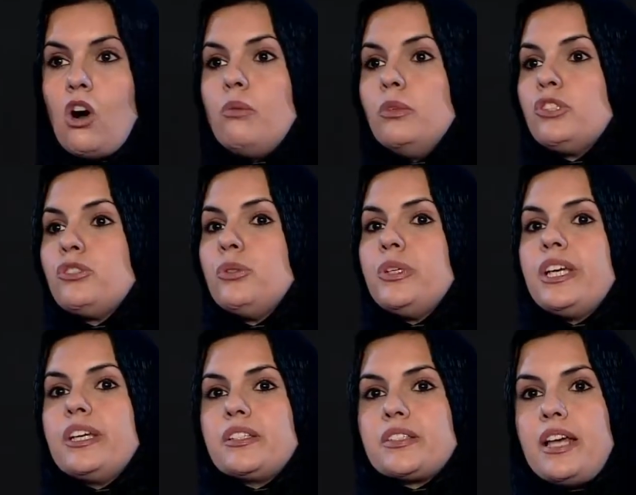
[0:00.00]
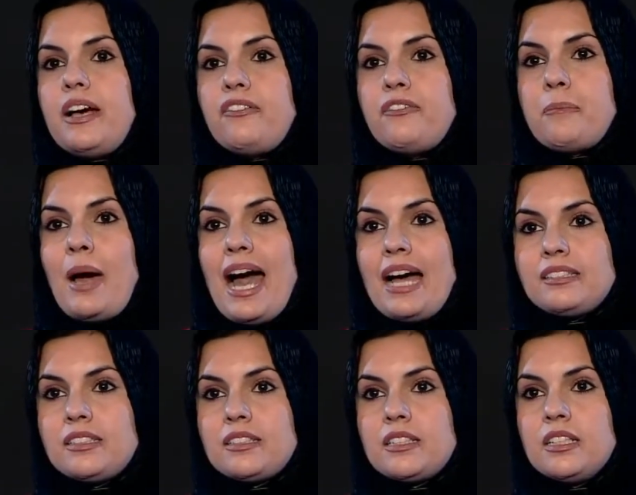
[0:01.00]
Almost 2 years have
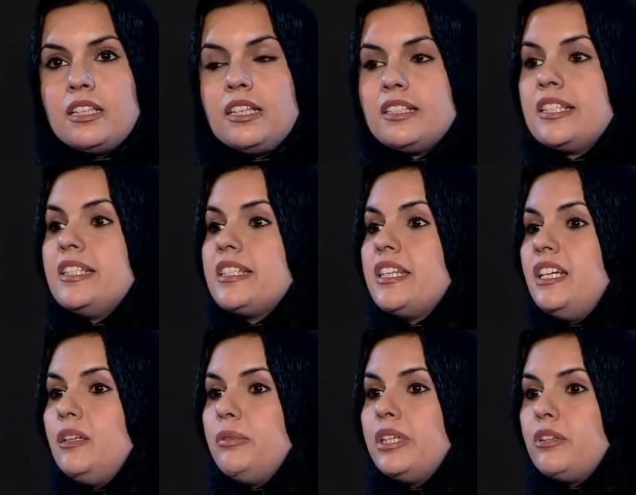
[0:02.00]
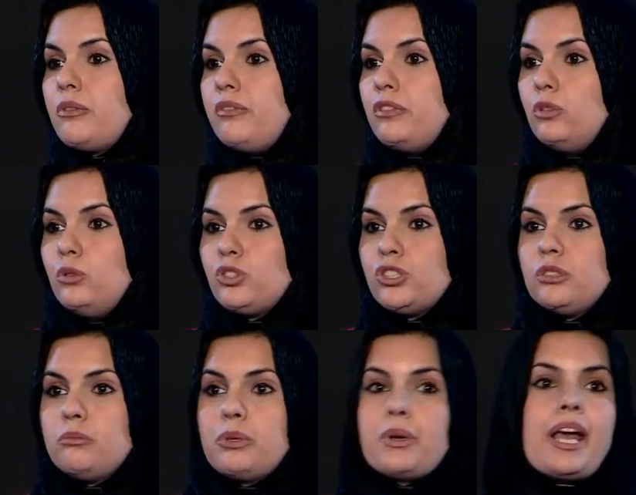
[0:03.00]
passed since the Libyan
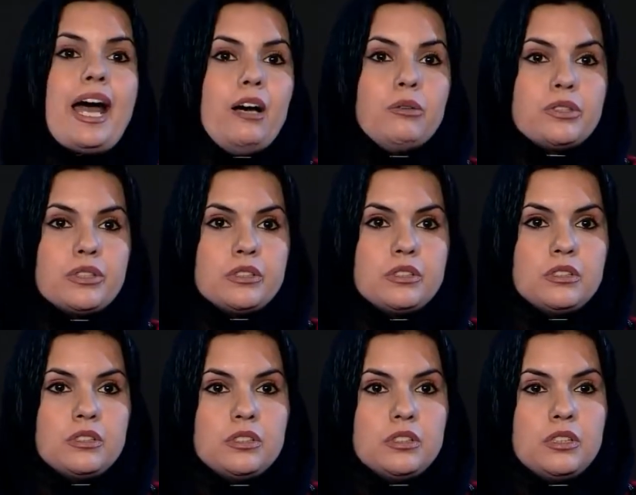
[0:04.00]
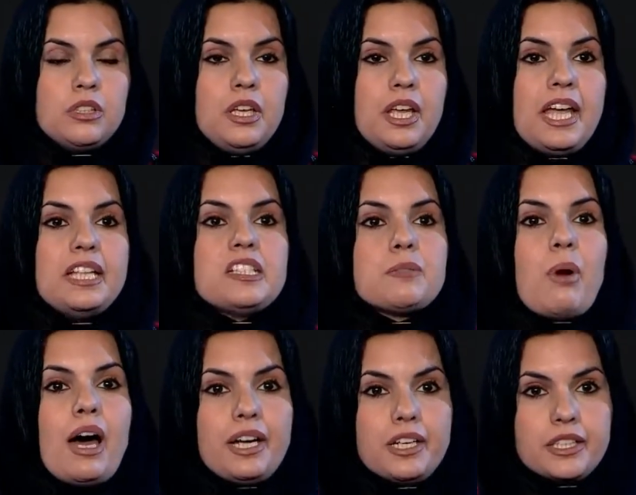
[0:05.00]
revolution broke out,
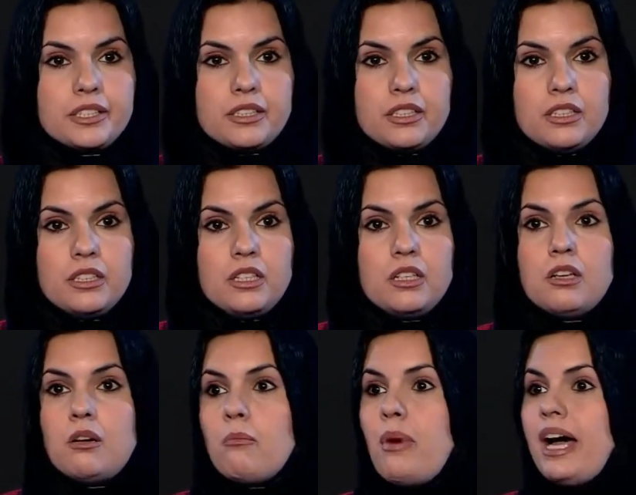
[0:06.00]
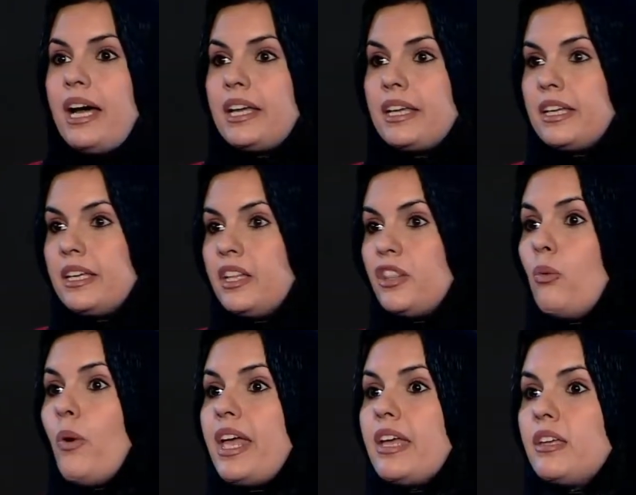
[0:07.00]
inspired by
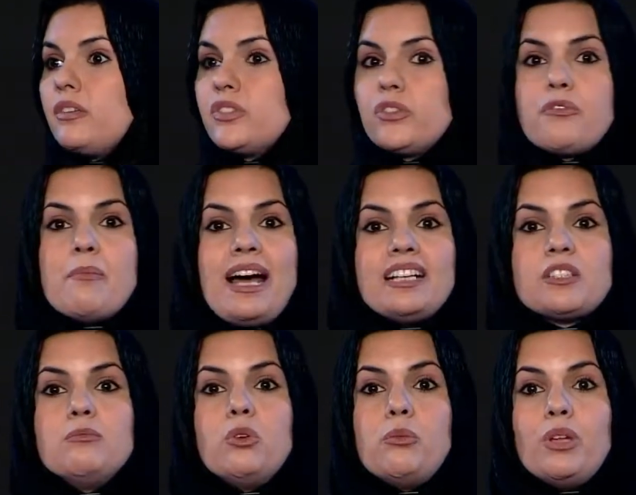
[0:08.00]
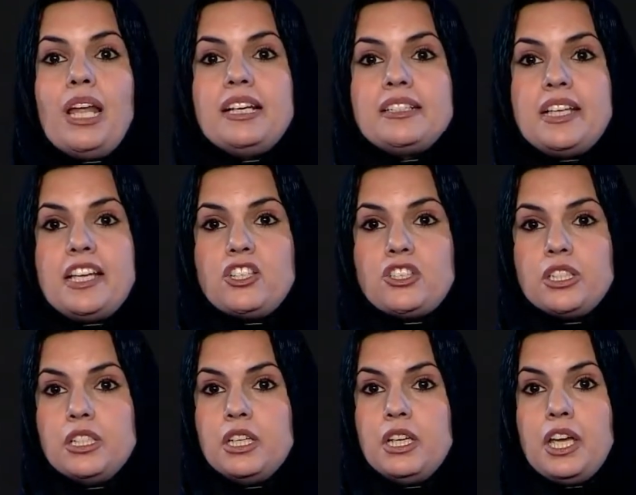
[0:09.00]
the waves of mass
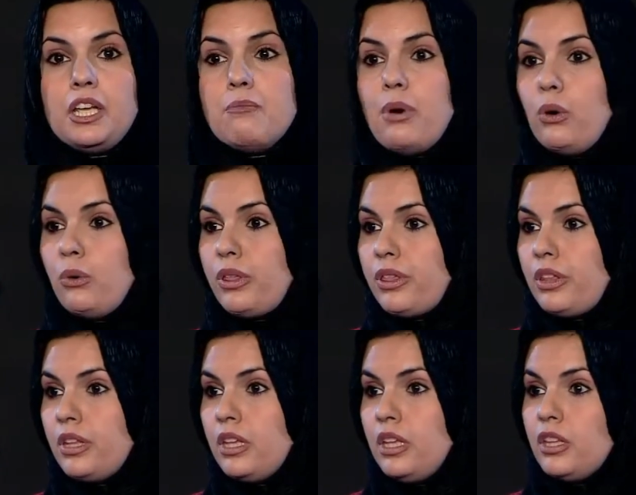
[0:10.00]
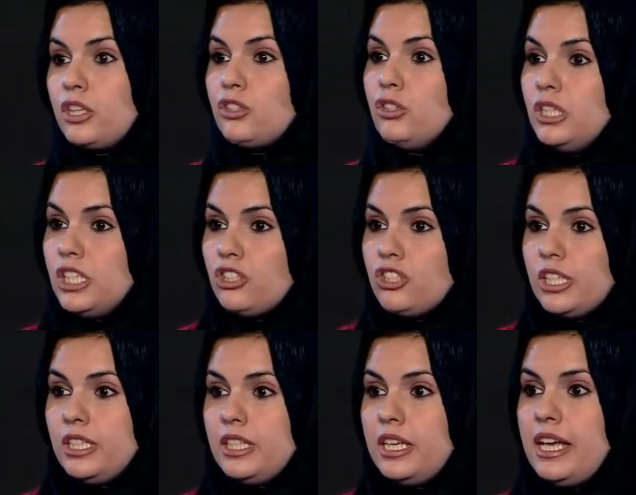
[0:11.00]
mobilization in both the
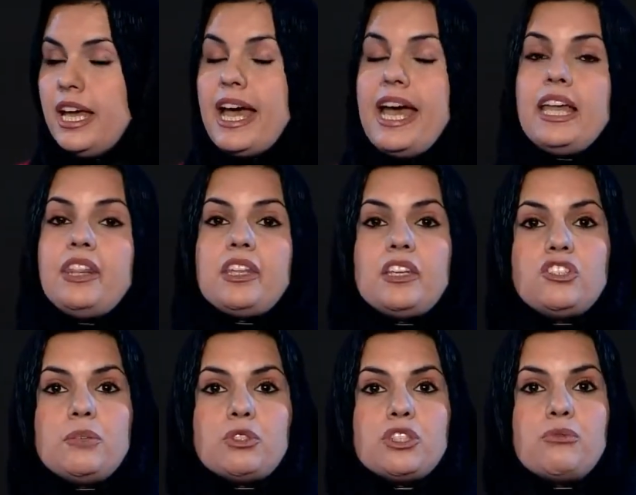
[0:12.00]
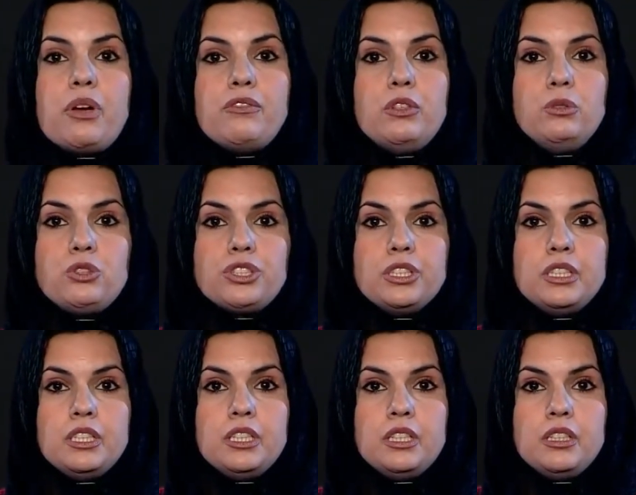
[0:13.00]
Tunisian and the Egyptian
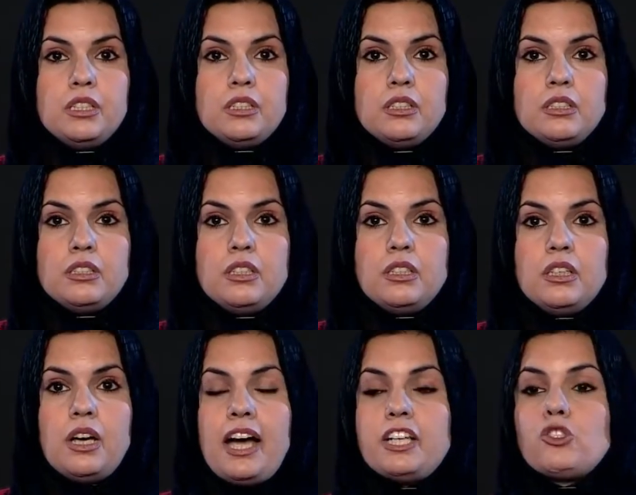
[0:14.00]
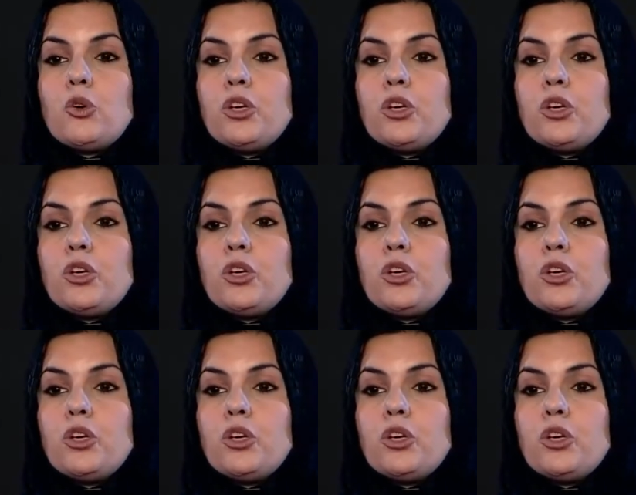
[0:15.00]
revolution. I